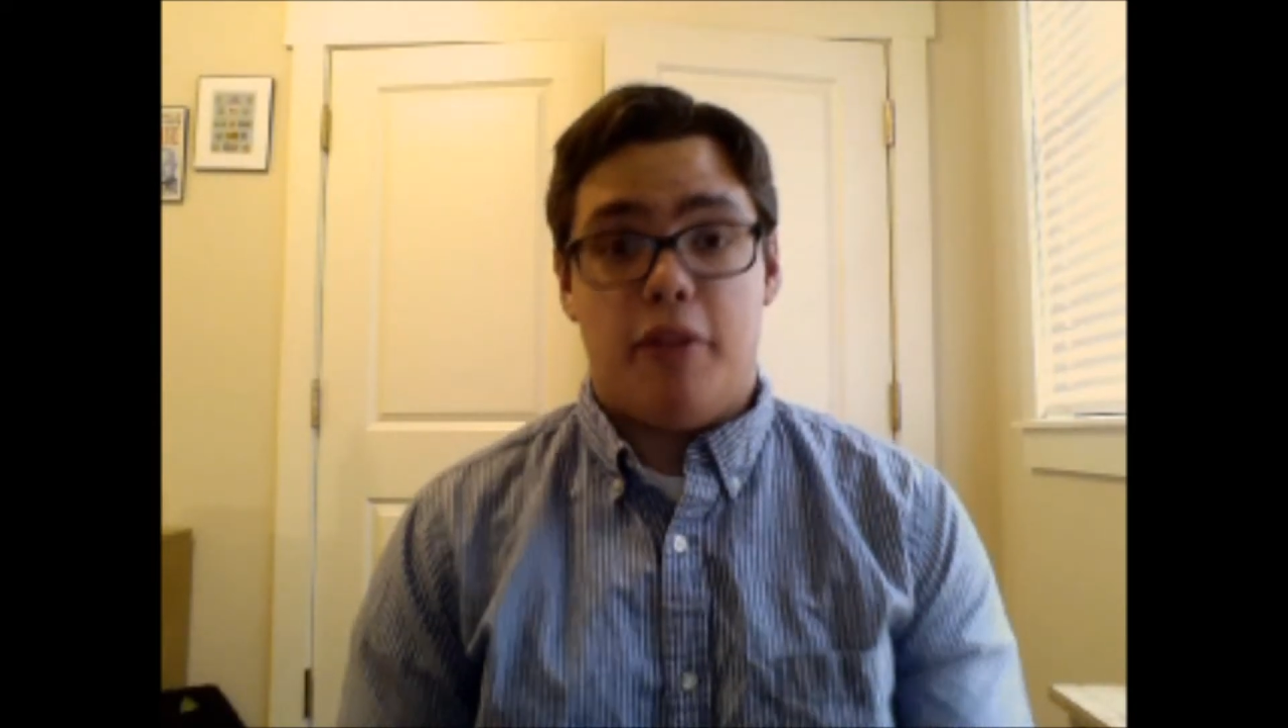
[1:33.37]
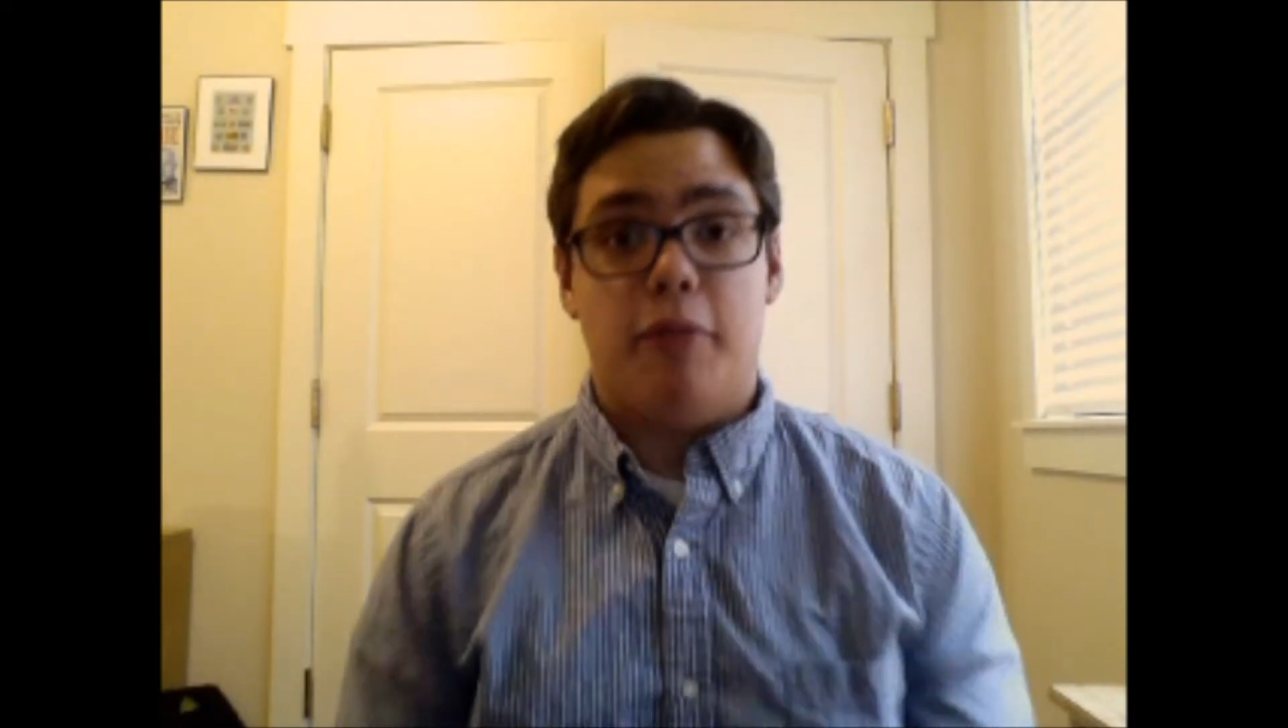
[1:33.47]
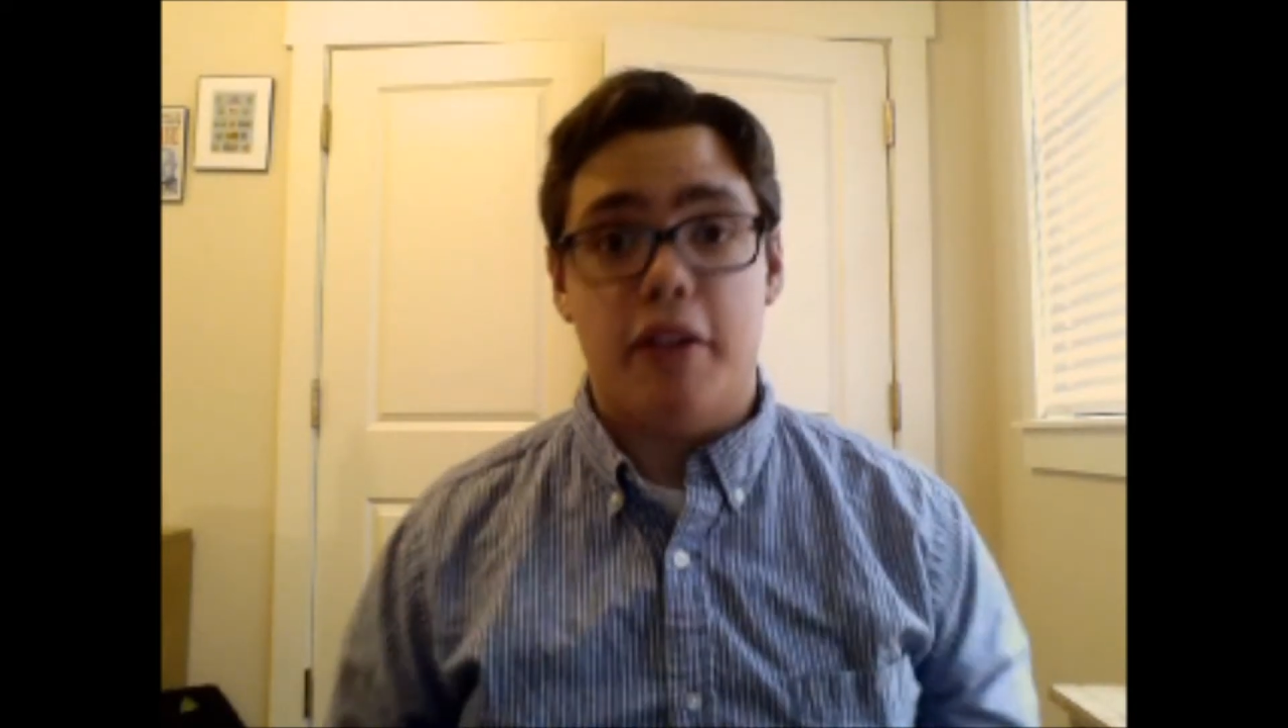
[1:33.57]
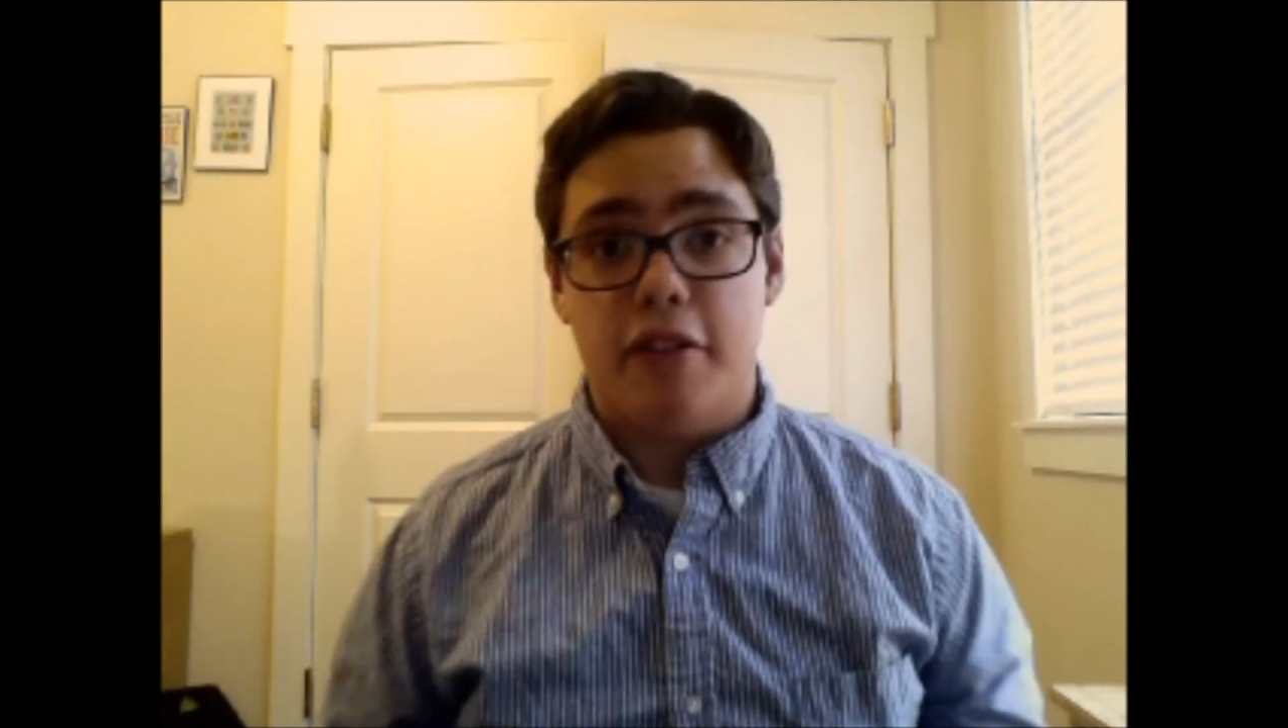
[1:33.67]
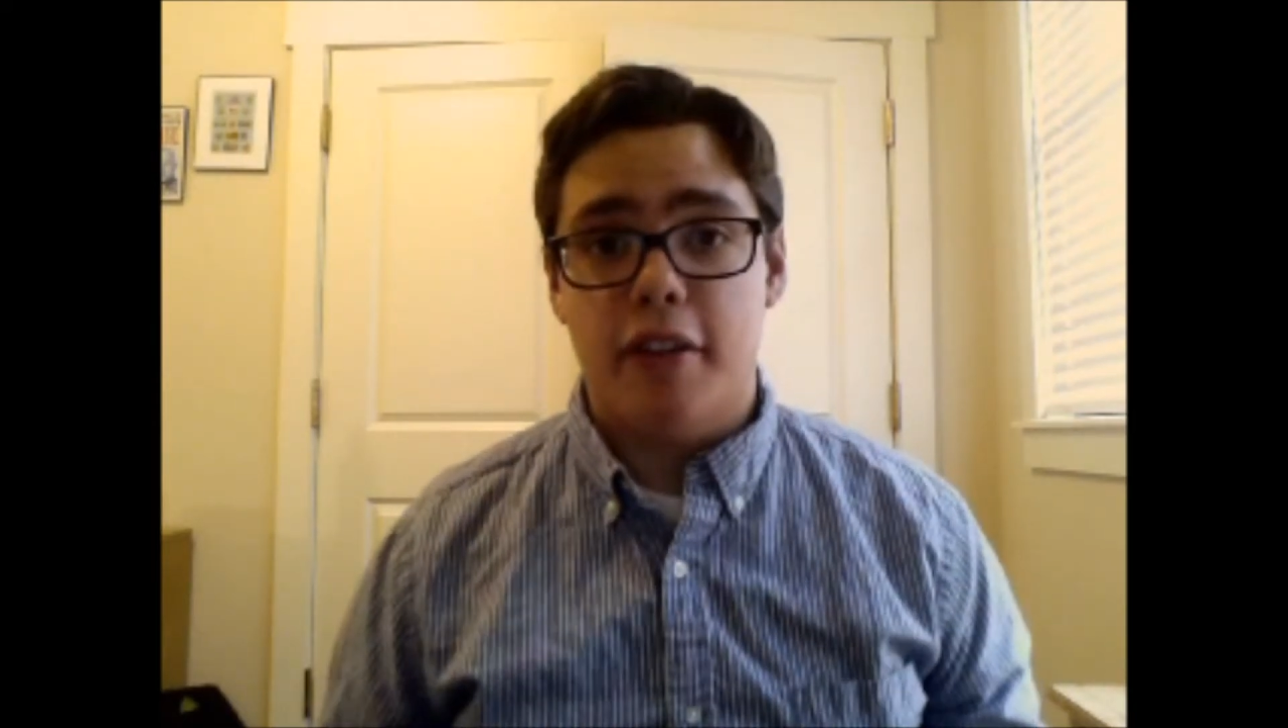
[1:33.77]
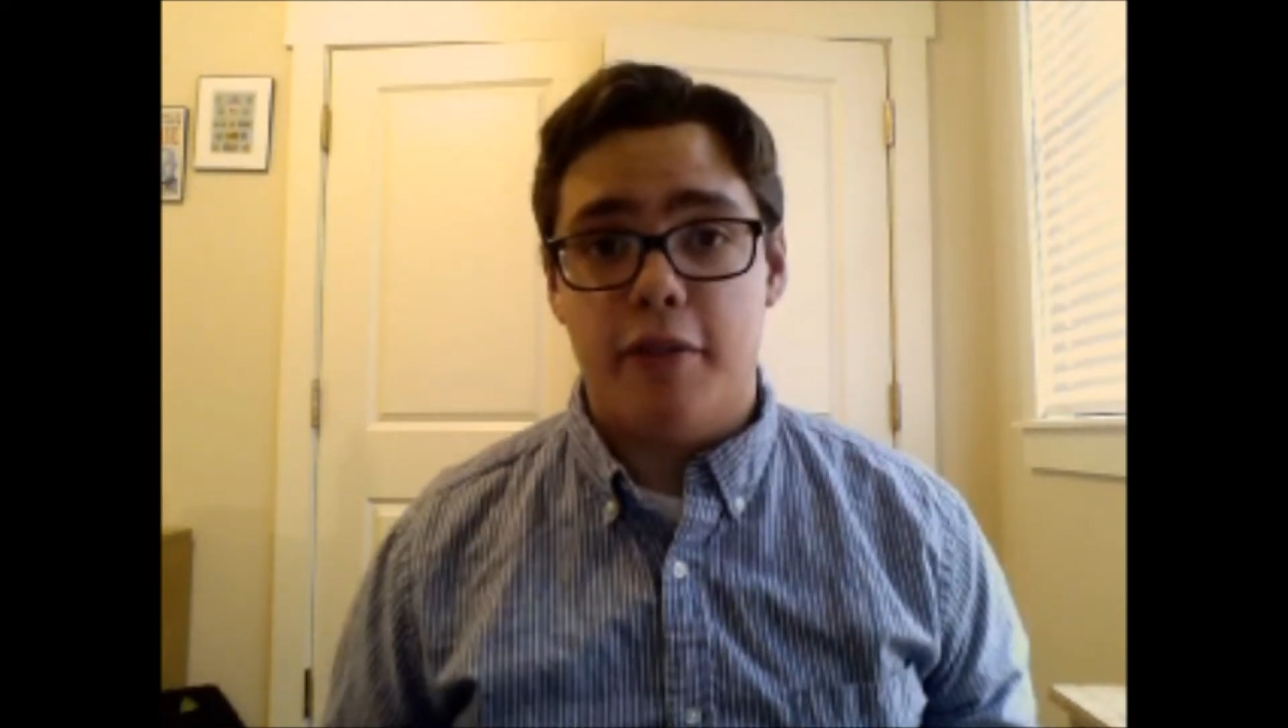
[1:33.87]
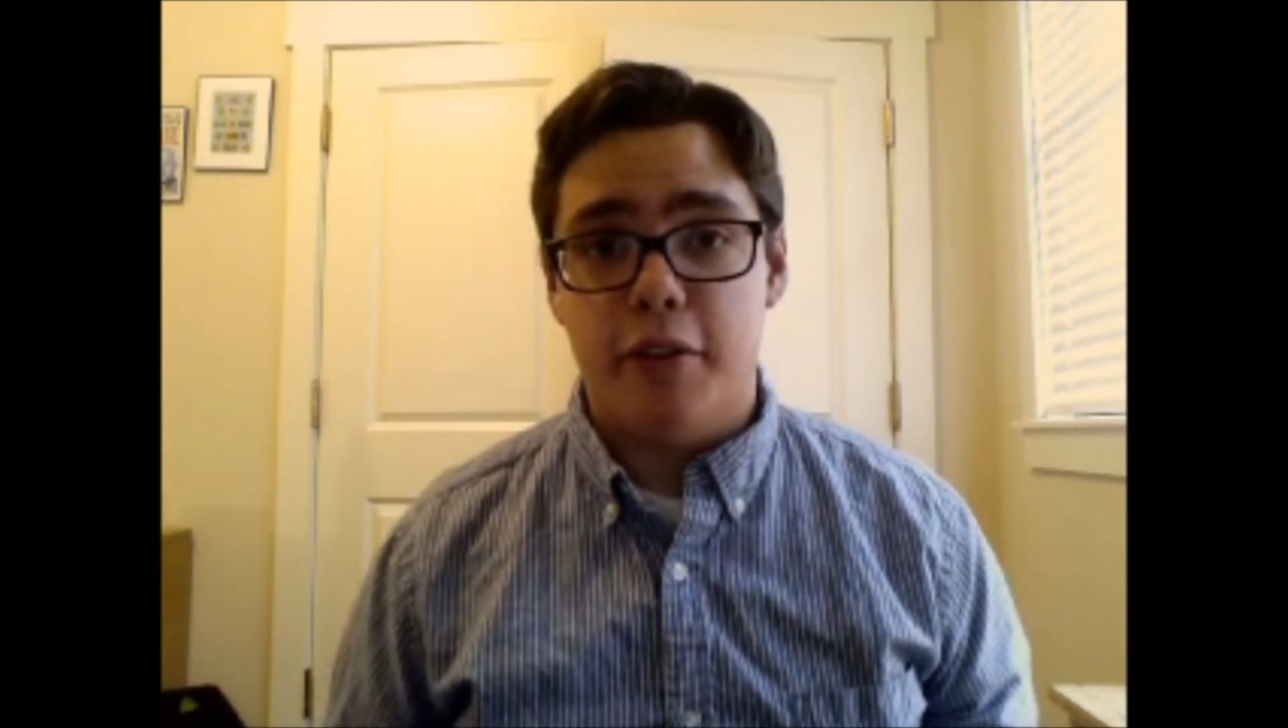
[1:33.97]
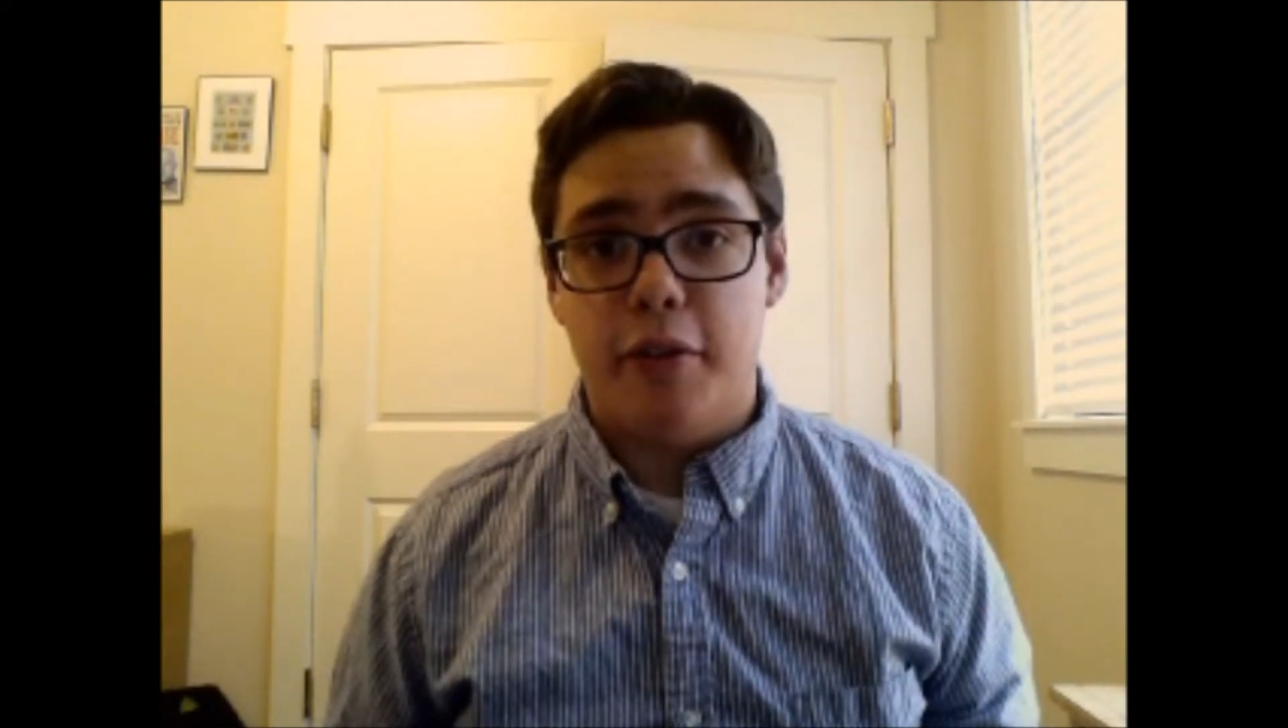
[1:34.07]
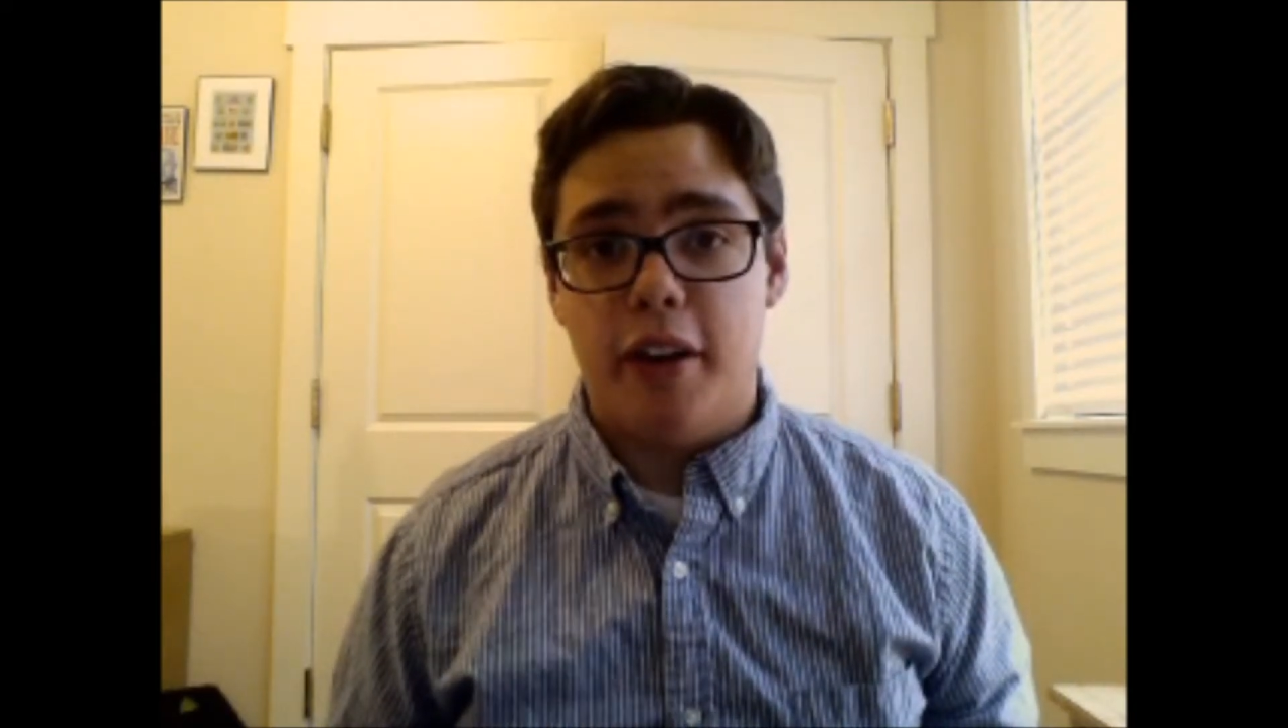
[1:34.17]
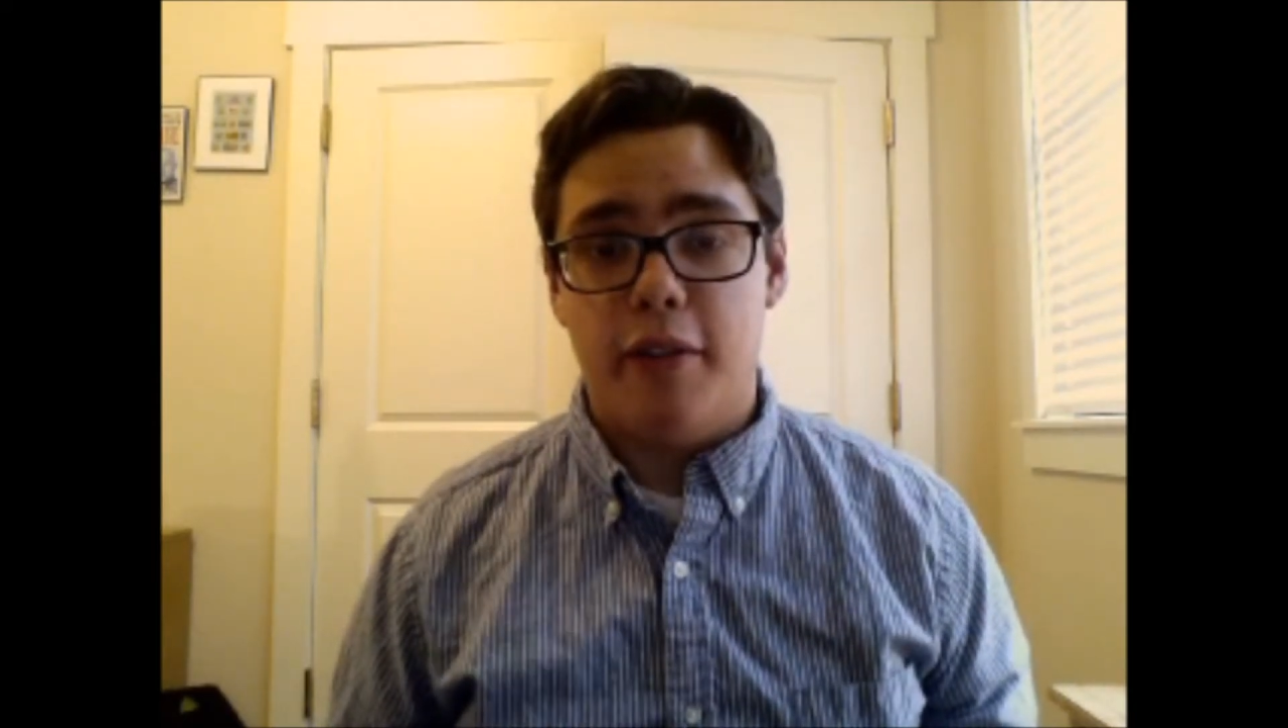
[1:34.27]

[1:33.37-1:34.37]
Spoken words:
especially if you're doing